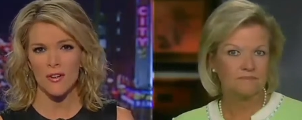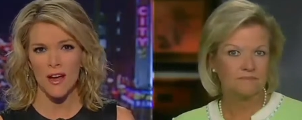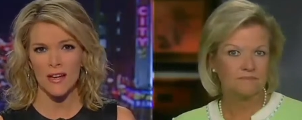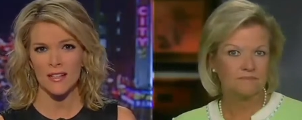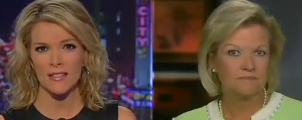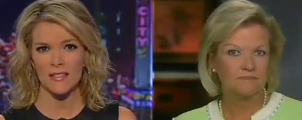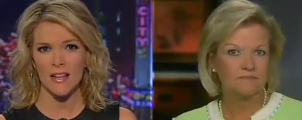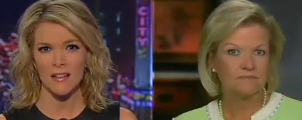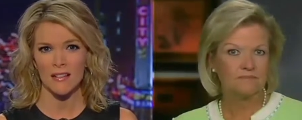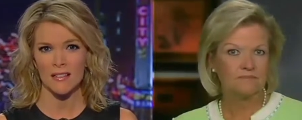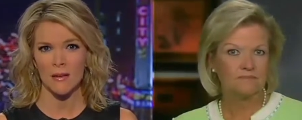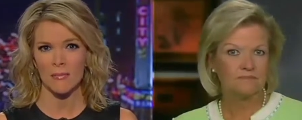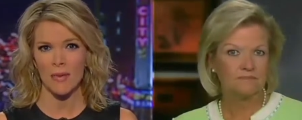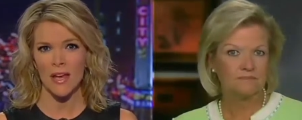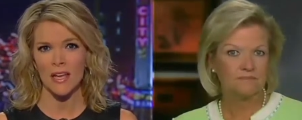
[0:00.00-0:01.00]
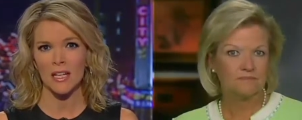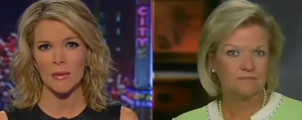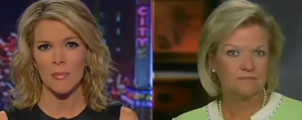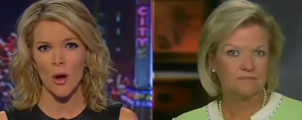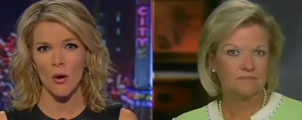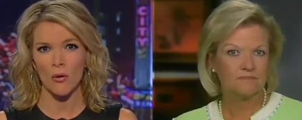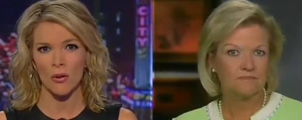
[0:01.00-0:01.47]
Speaker 1: trying to sell us a pig in a
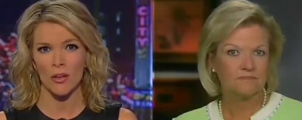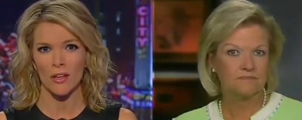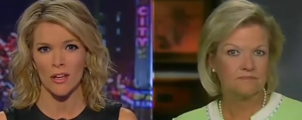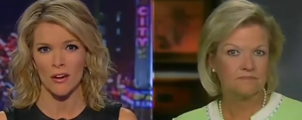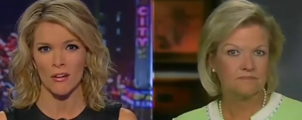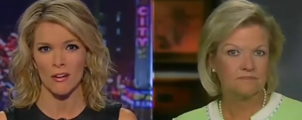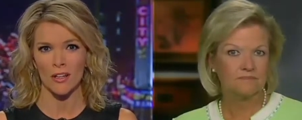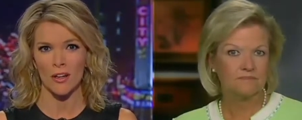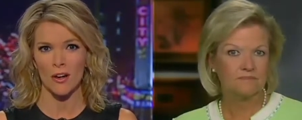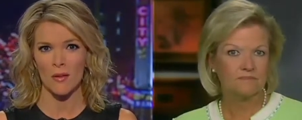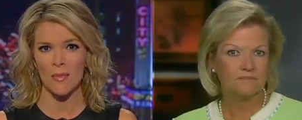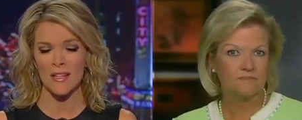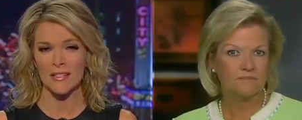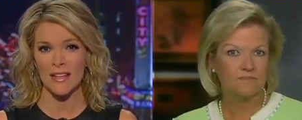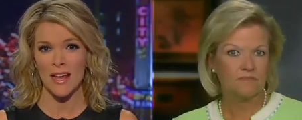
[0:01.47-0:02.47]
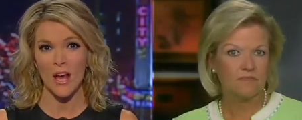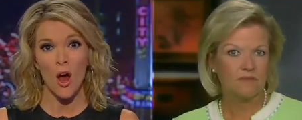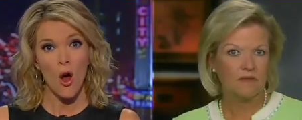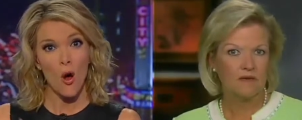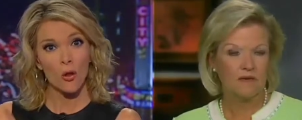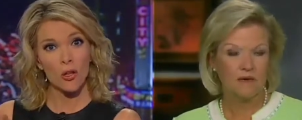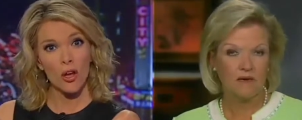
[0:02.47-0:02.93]
poke here? You know what I mean? Saying,
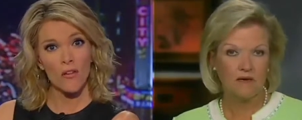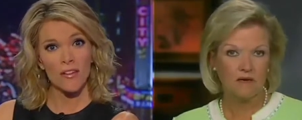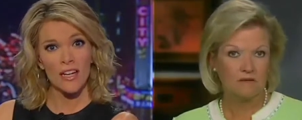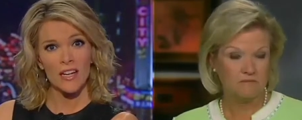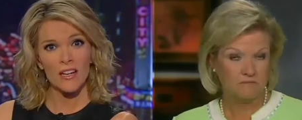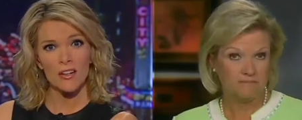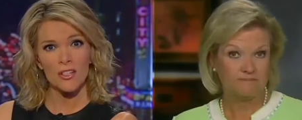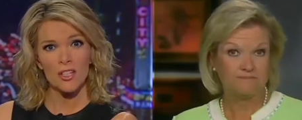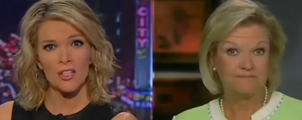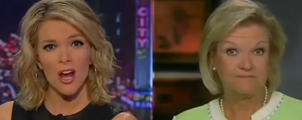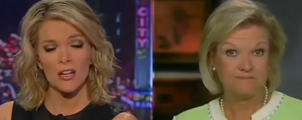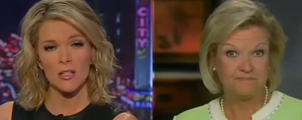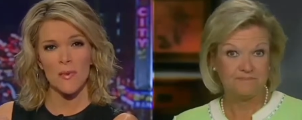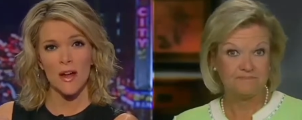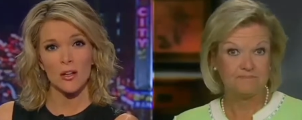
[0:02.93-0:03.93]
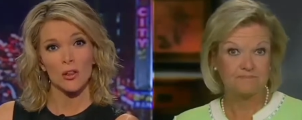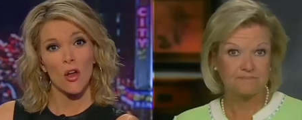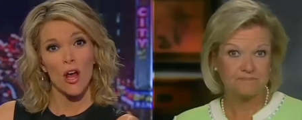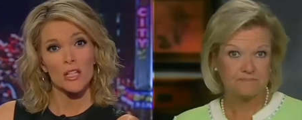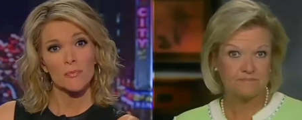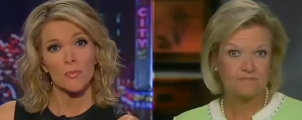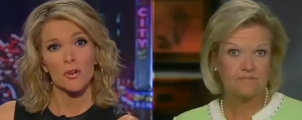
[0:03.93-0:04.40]
oh, look over here. She talked about
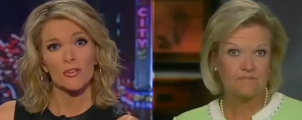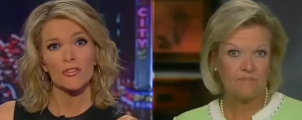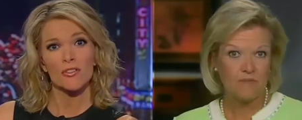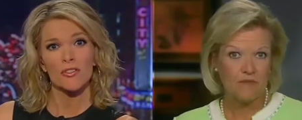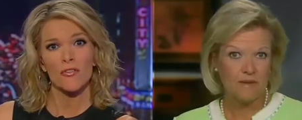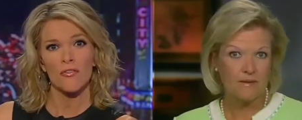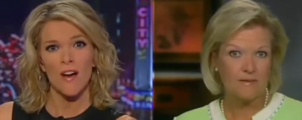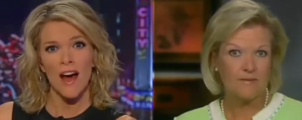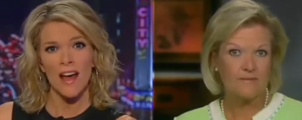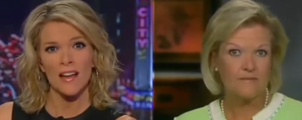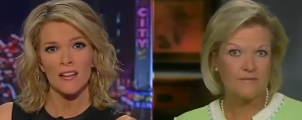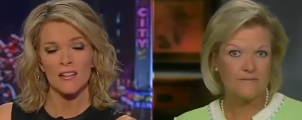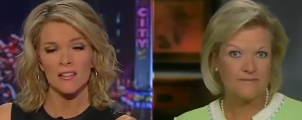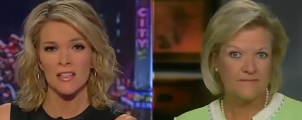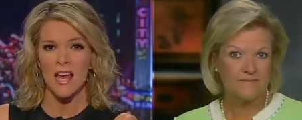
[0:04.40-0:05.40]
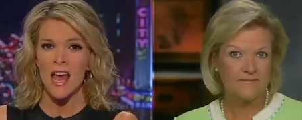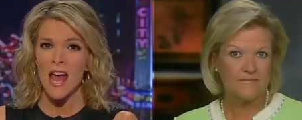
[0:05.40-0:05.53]
lost personal files.